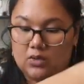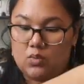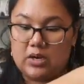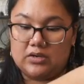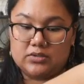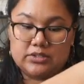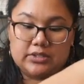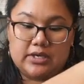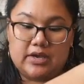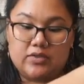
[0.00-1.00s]
well
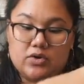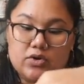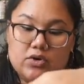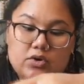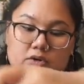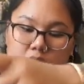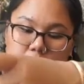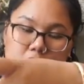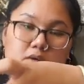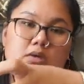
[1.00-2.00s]
together.
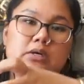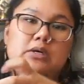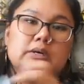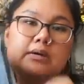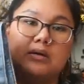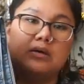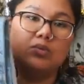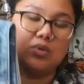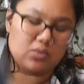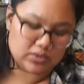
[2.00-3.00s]

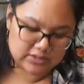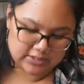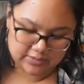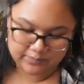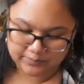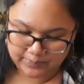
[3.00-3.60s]
But we'll see.